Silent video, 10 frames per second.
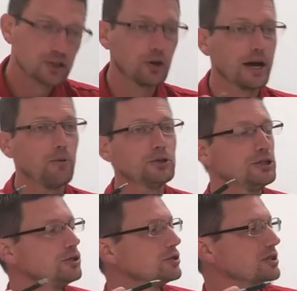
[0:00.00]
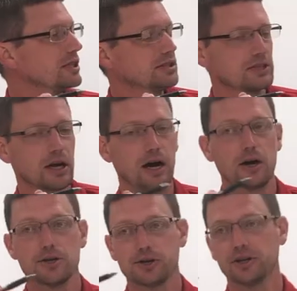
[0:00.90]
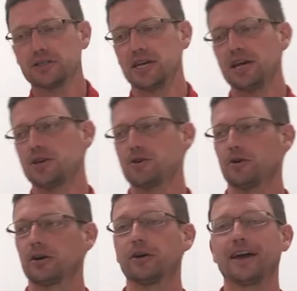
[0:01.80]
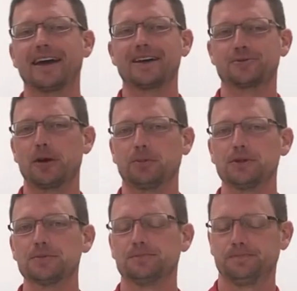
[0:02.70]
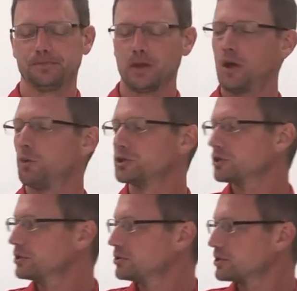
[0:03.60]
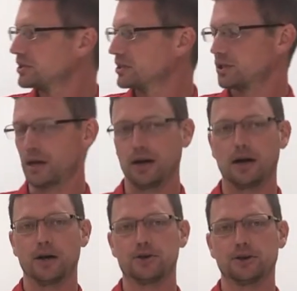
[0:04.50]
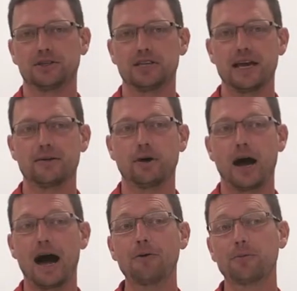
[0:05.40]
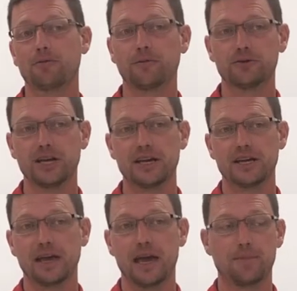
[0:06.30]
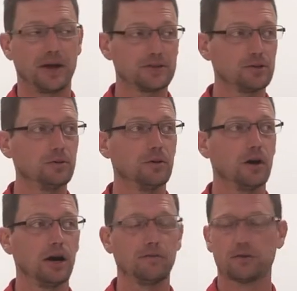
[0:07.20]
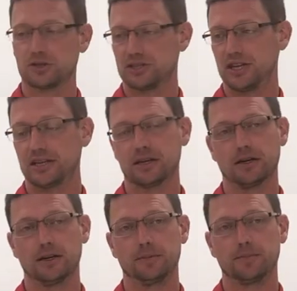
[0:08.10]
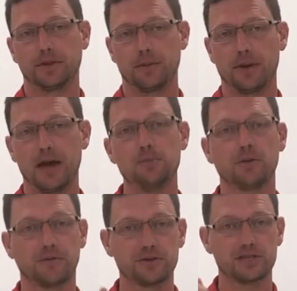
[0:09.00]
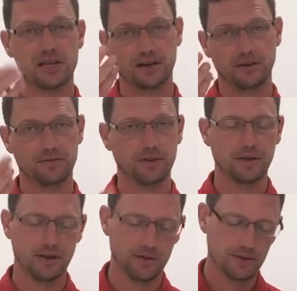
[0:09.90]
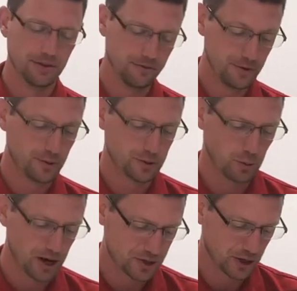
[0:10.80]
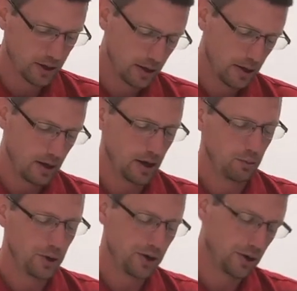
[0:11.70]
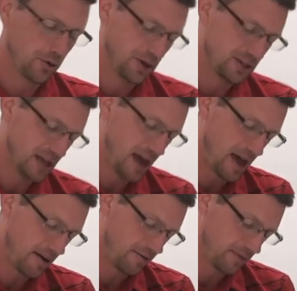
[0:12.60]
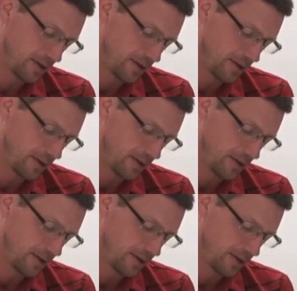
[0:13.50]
So now what you do is this. Uh, you're gonna take your. Okay, guys, quiet, please. What you're gonna do is this. Uh, you're gonna take. I would prefer taking a pencil uh, versus taking um, a pen, but for the sake of uh, the viewers watching, uh, we are going to have